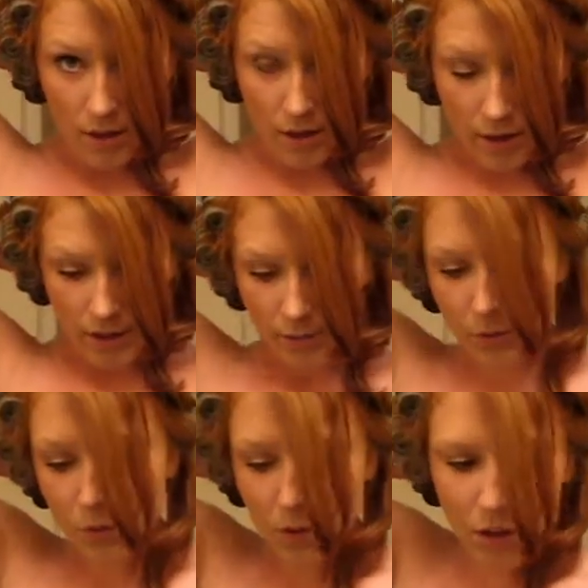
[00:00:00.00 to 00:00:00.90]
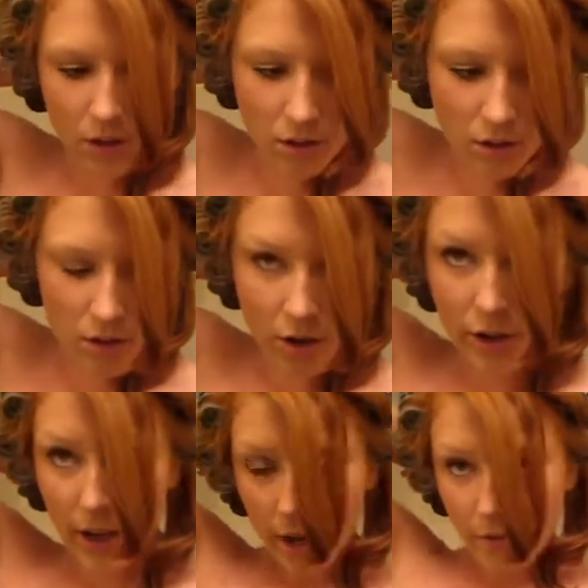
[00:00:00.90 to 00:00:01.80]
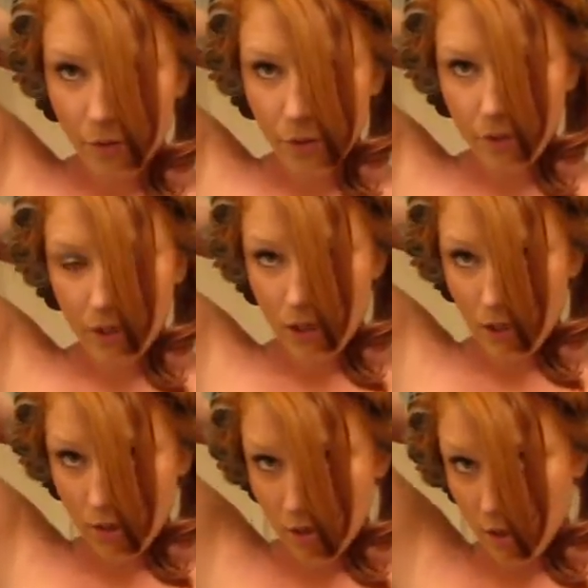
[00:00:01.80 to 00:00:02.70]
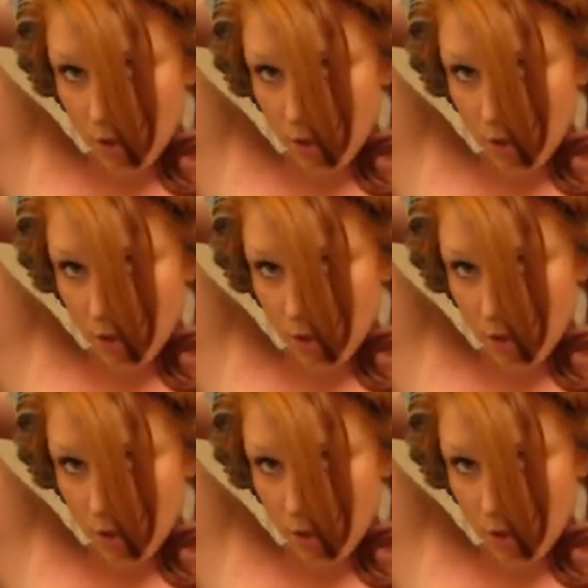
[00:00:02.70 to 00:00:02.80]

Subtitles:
I'm using Garnier Fructis Sleek